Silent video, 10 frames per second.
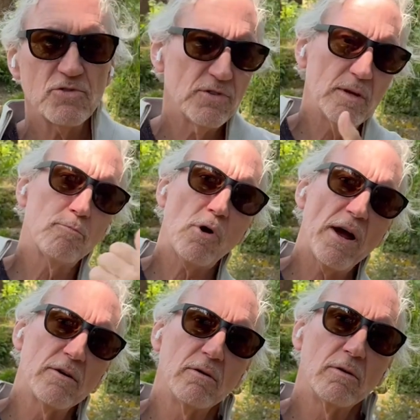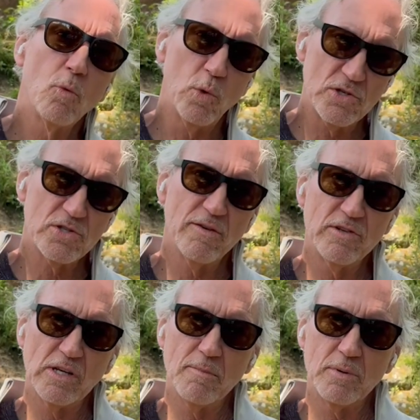The prior
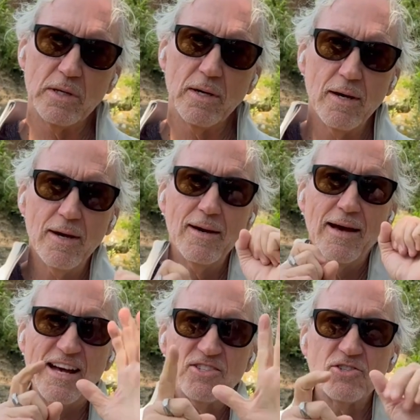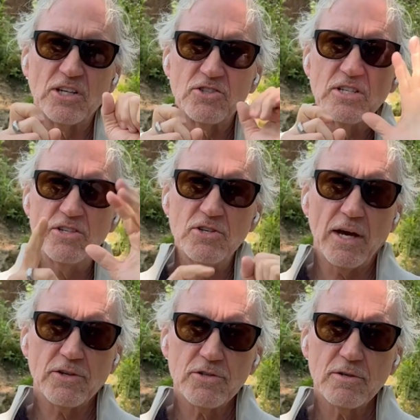178B had
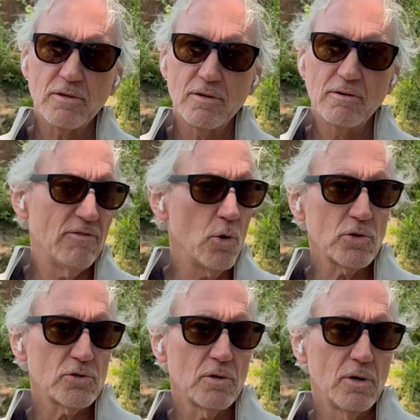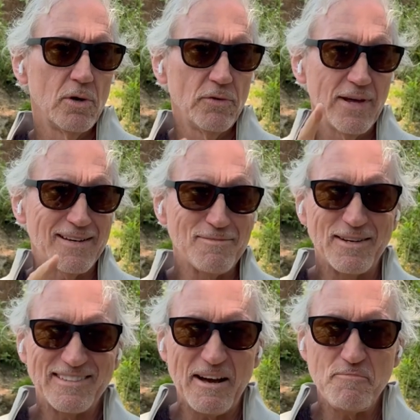66. Folks, think
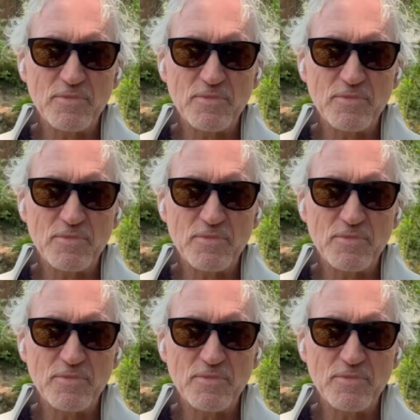about that.